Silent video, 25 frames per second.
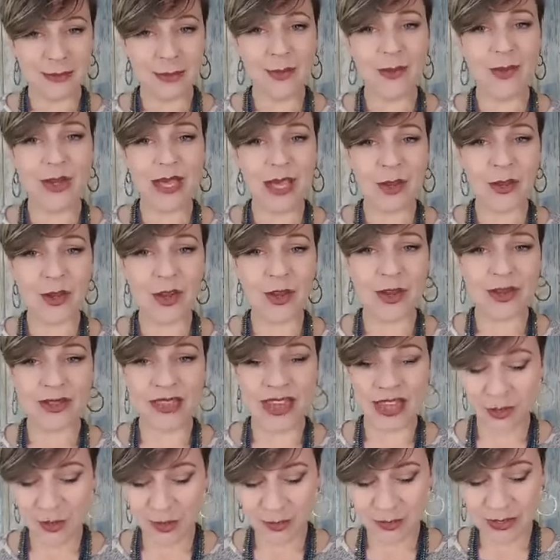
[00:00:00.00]
We all know
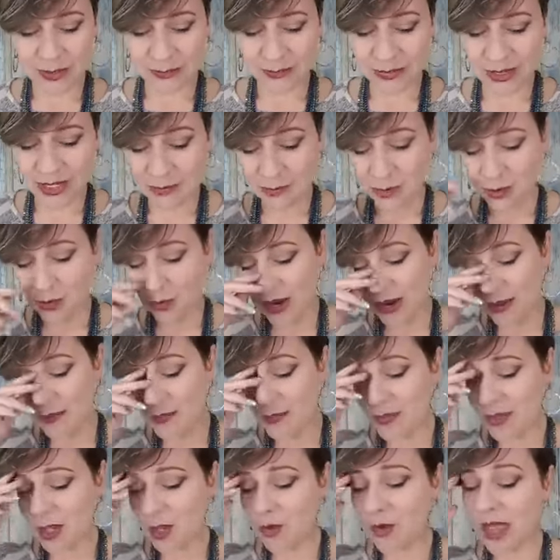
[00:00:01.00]
how that goes sometimes,
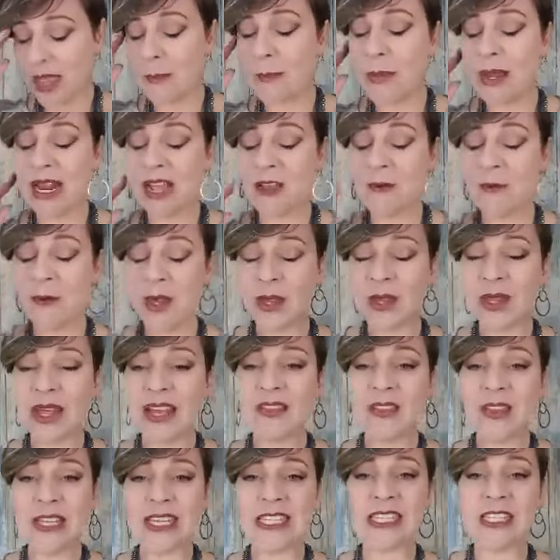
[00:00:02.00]
right? Okay, but I feel
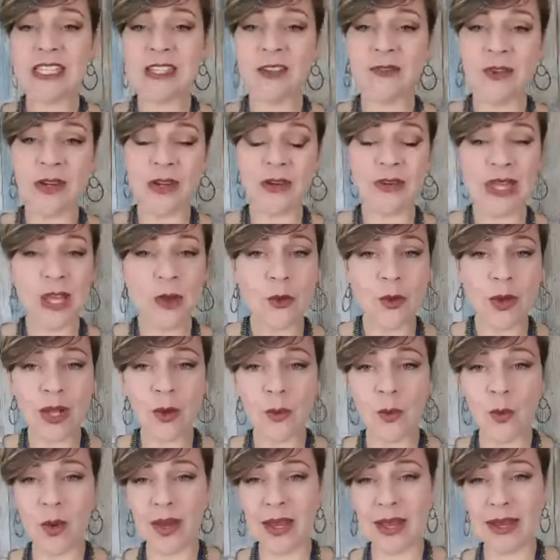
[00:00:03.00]
like this is a fairly
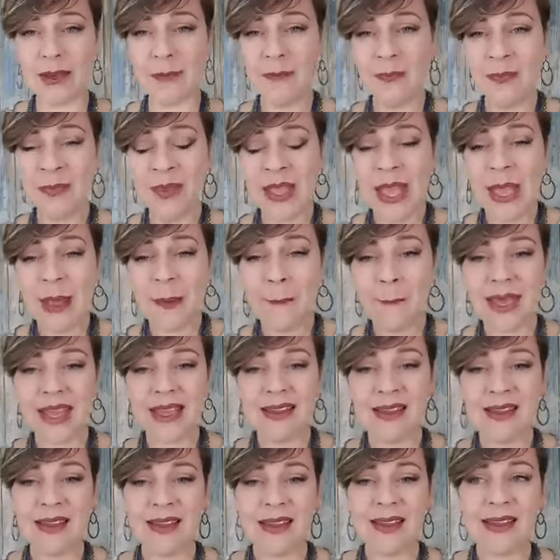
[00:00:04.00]
quick one
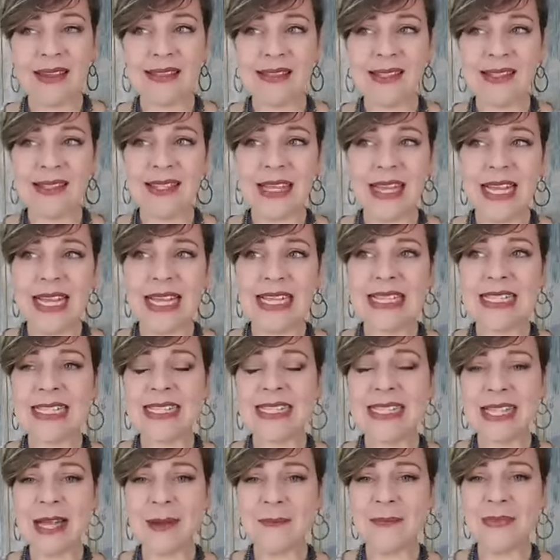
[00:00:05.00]
because
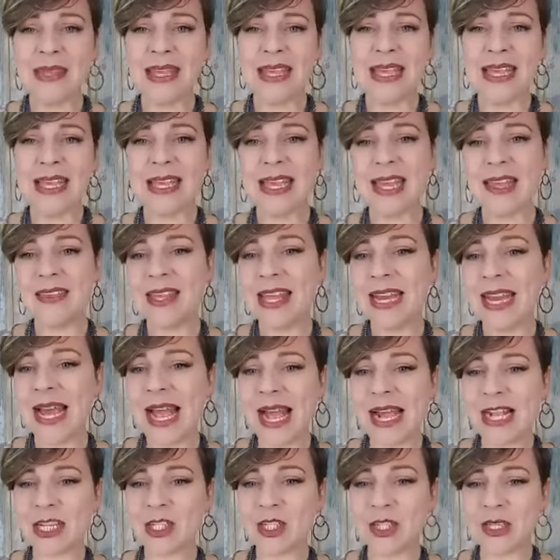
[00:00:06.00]
it's something
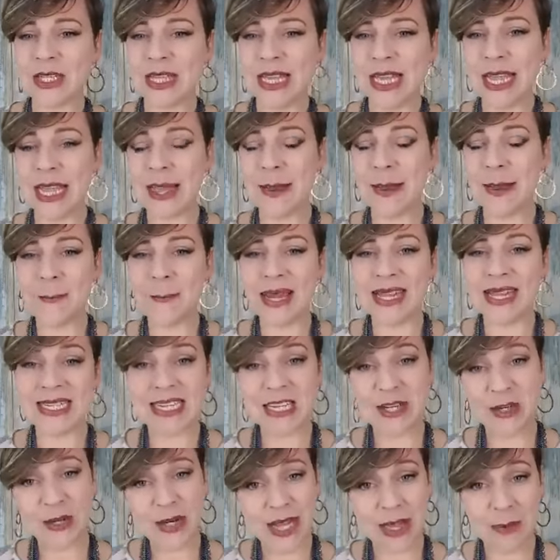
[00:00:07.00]
that actually
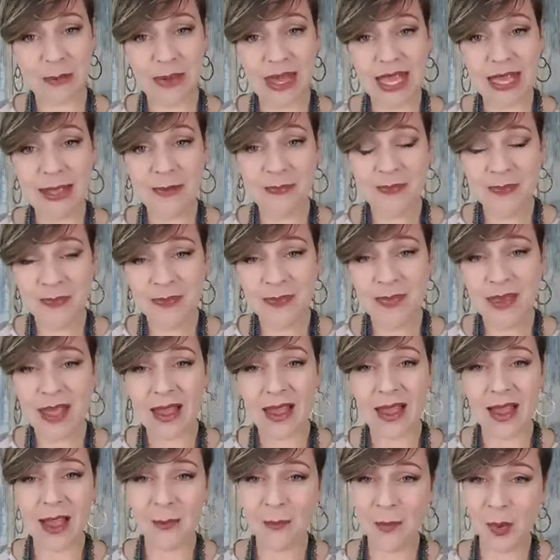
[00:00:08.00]
my dear hubby
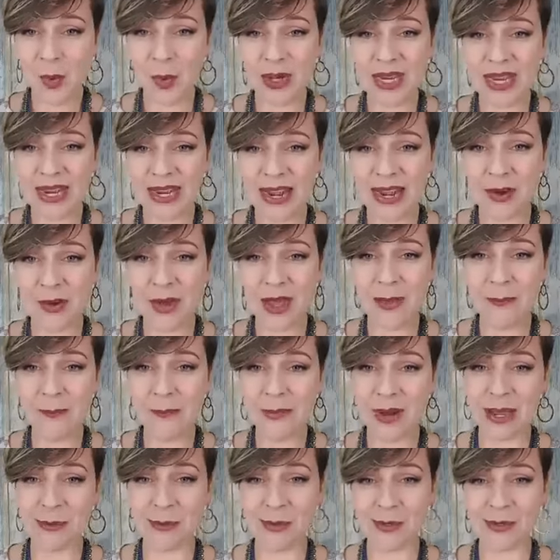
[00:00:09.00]
pointed out
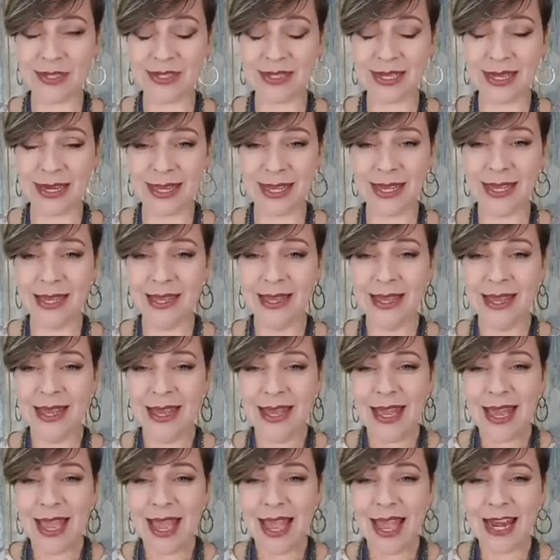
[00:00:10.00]
in Bible study.
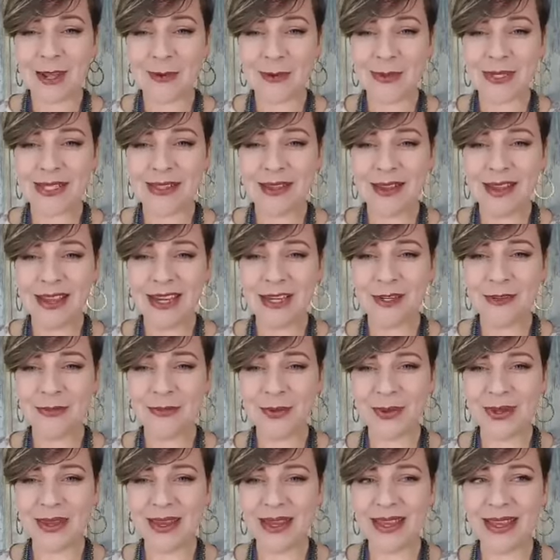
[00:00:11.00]
And it was kind
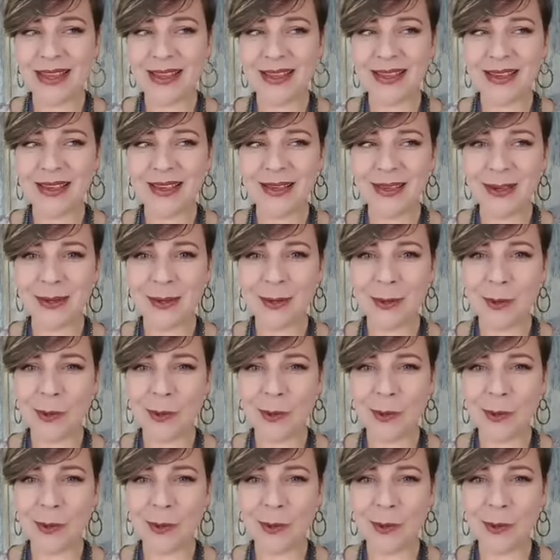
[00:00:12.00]
of like,